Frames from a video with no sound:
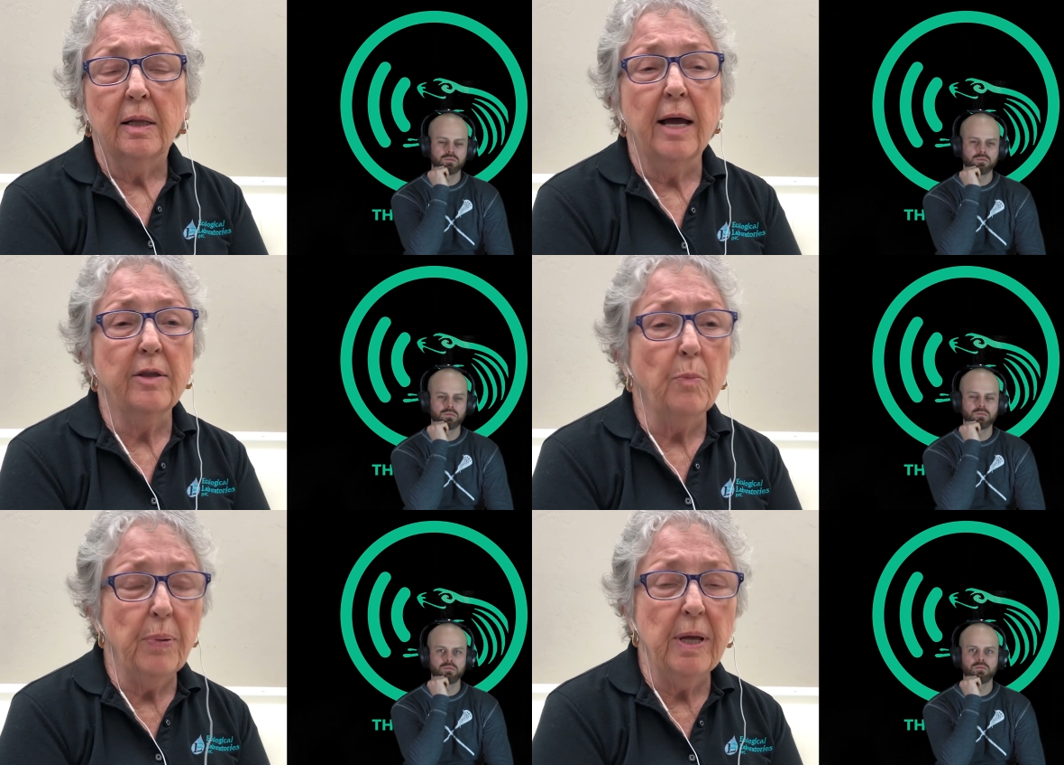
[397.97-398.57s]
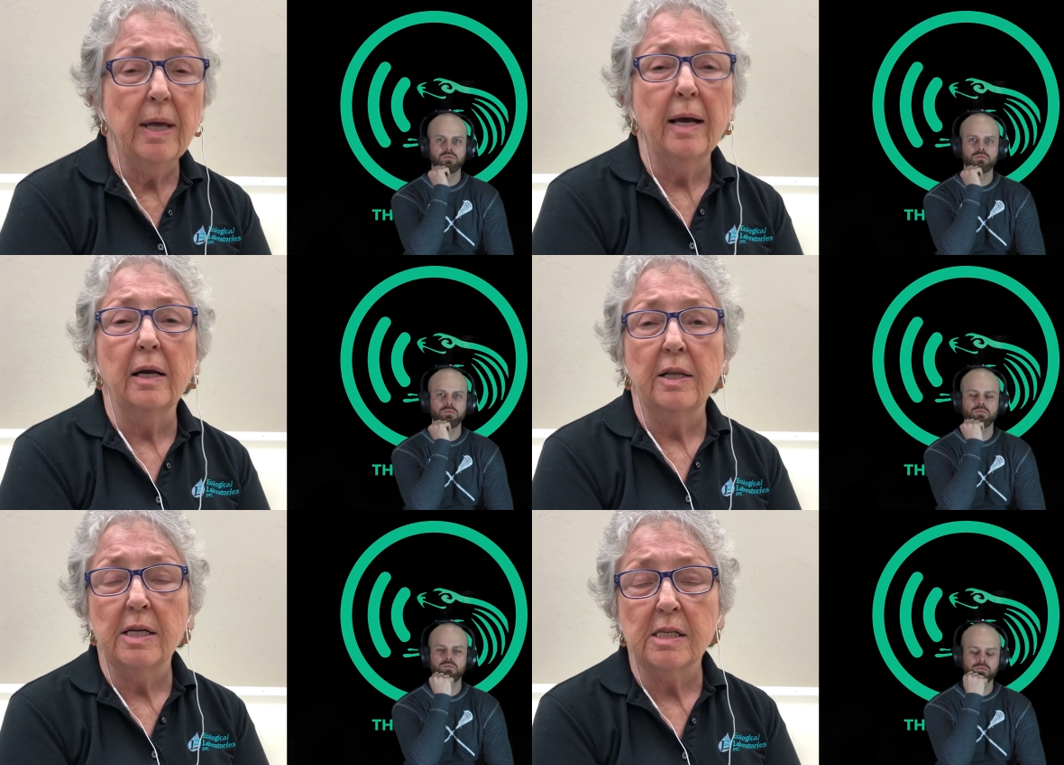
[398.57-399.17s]
Speaker 1: like the PL
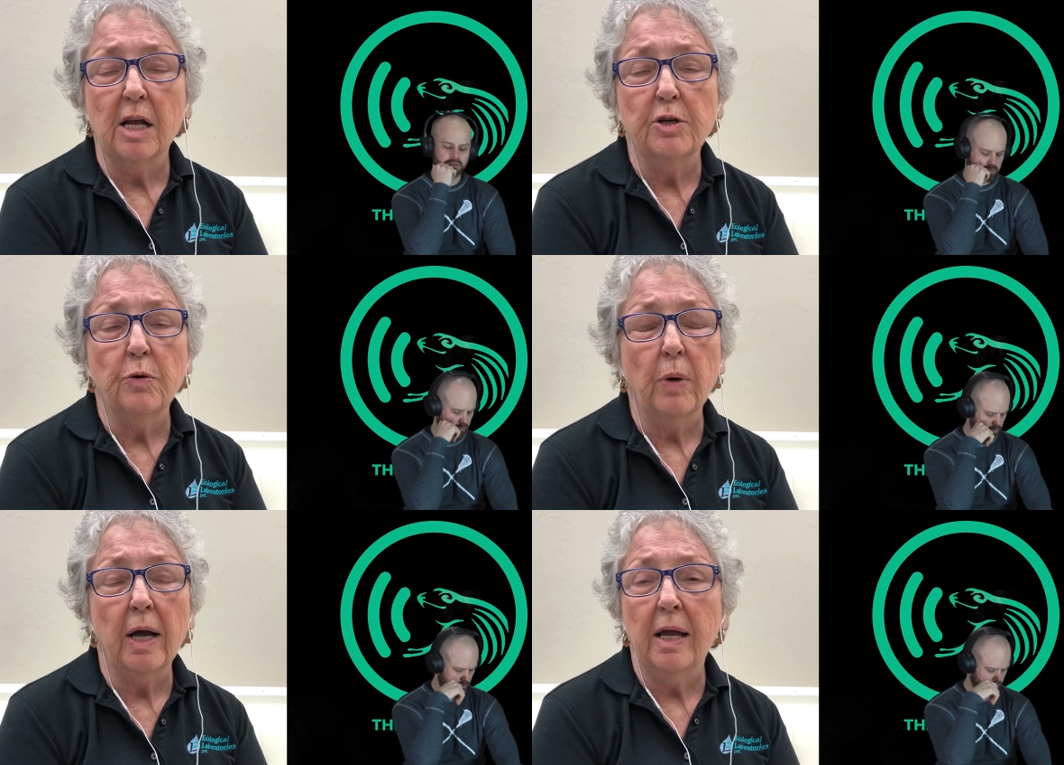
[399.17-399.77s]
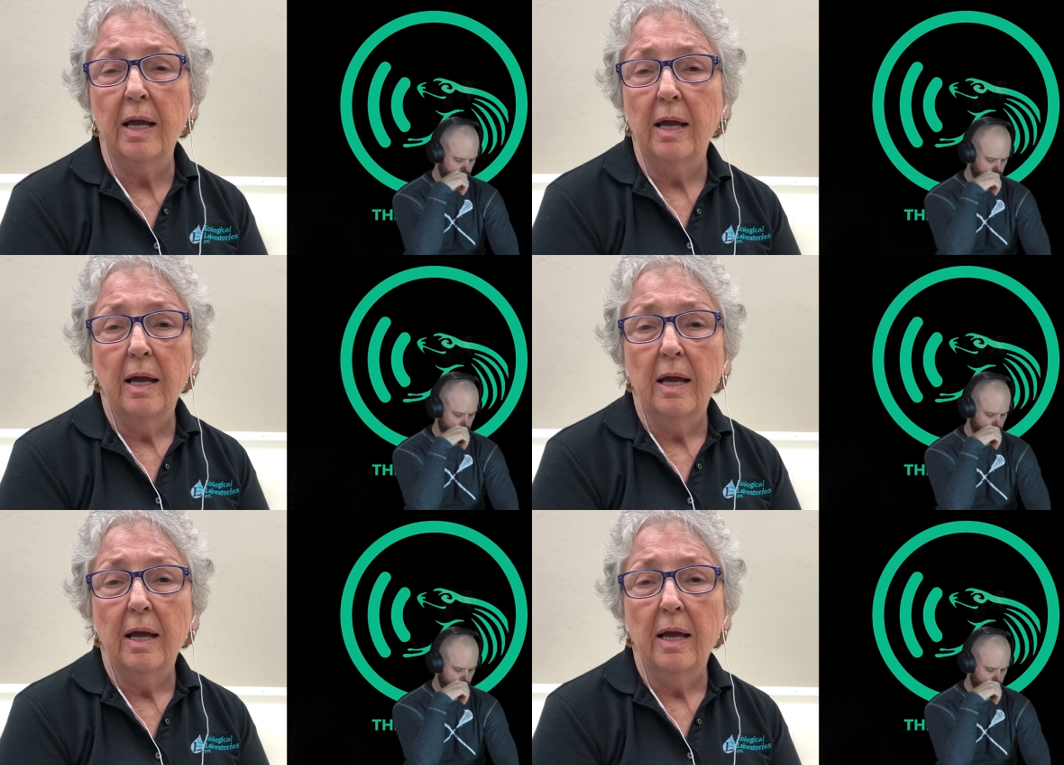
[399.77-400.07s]
and the sludge away,